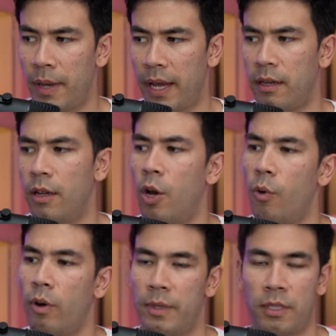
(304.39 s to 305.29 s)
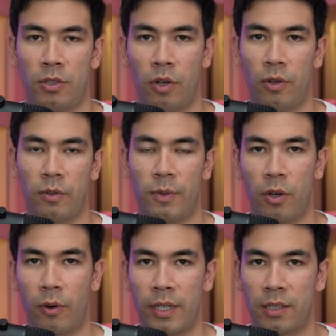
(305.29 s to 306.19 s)
bed, where Mrs. Jones
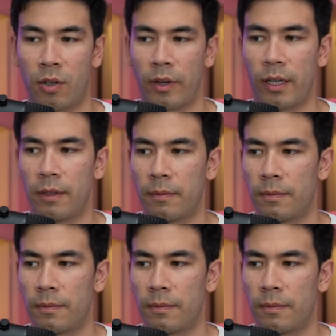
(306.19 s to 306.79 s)
was already snoring.